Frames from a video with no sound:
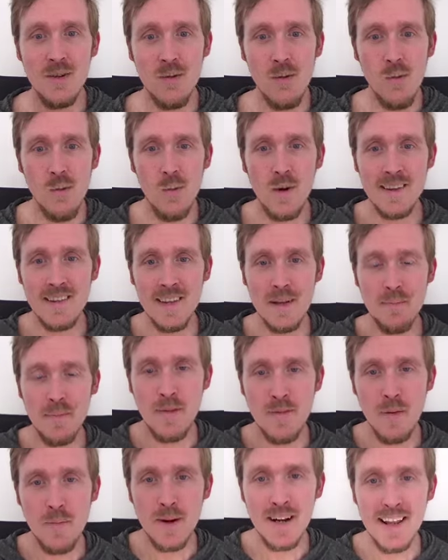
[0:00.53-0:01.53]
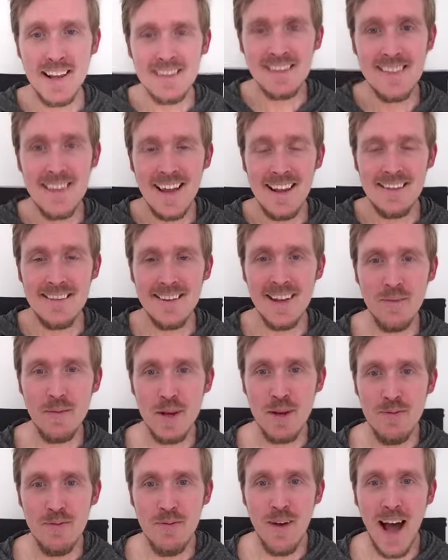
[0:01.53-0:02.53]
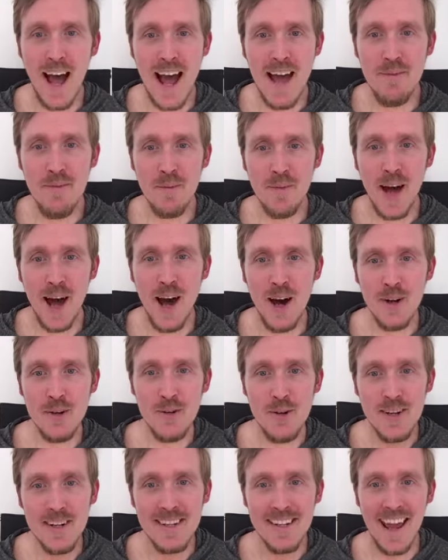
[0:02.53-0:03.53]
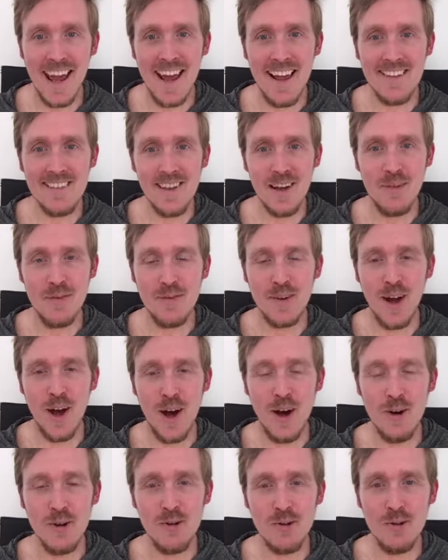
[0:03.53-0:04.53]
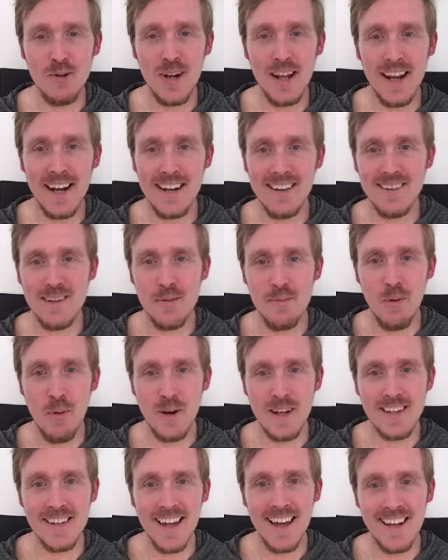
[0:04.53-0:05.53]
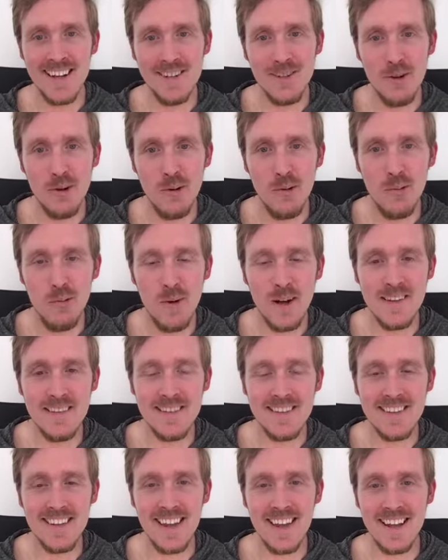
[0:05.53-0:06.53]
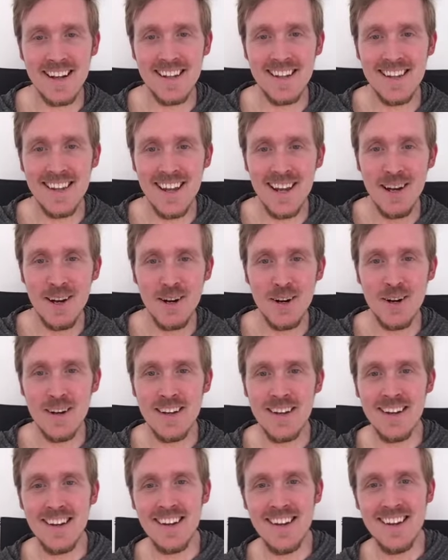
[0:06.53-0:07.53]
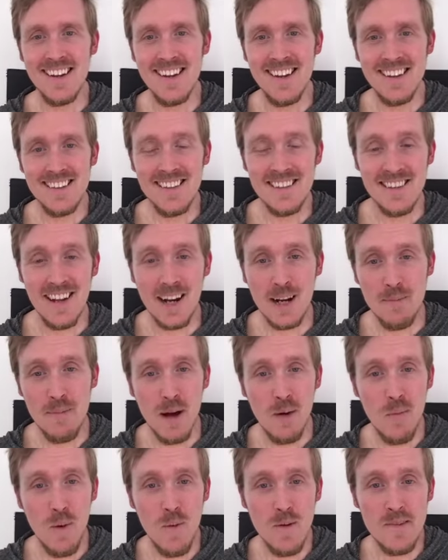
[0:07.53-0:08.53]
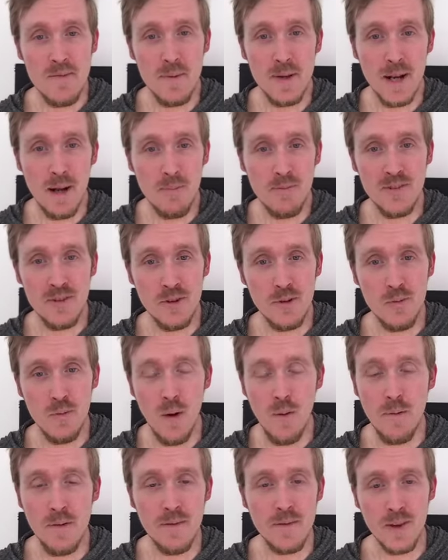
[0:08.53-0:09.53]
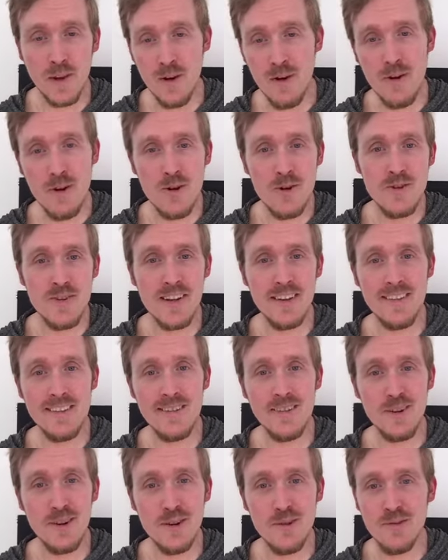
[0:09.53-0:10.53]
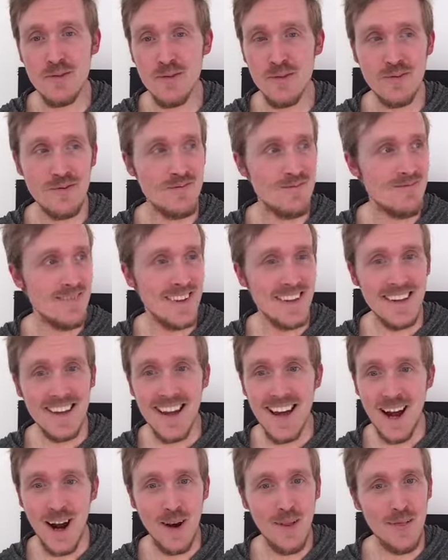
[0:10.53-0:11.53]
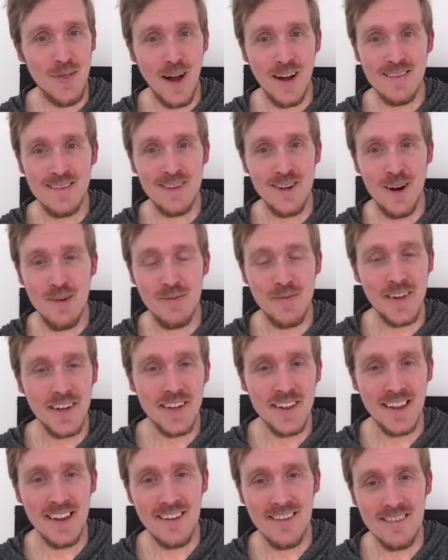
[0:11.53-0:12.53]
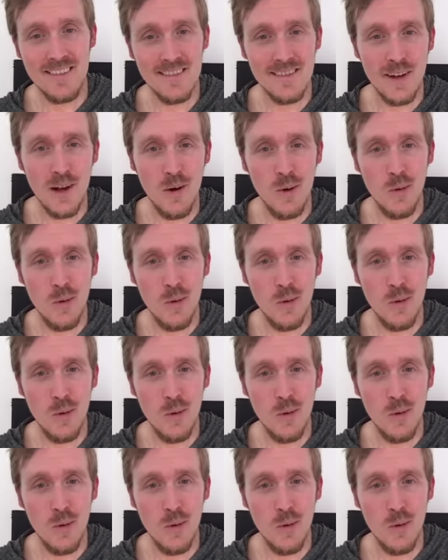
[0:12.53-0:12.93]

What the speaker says: What's up, everybody? It's day 75 of 100 Days of Code, and it's your boy Kendall once again here to talk about what we've been up to, what we've learned, and sort of our thoughts and our feelings.